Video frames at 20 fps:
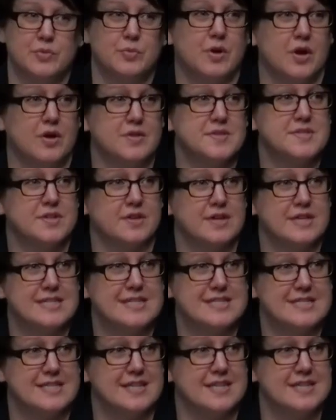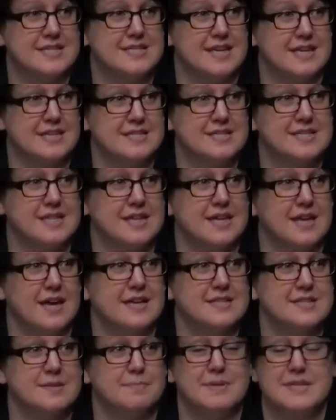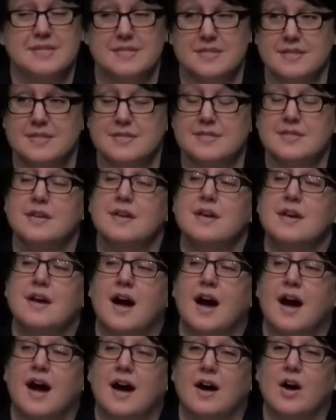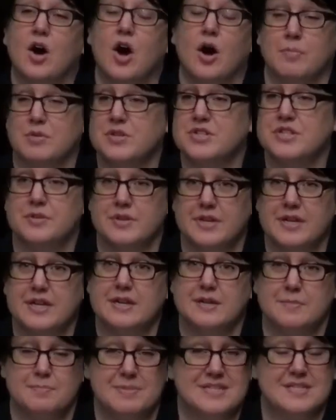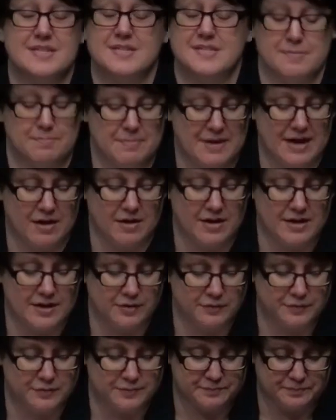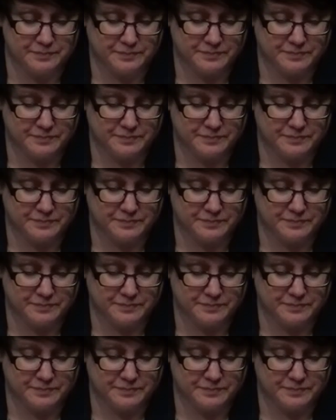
We're all starting to see this as a business opportunity and a business imperative.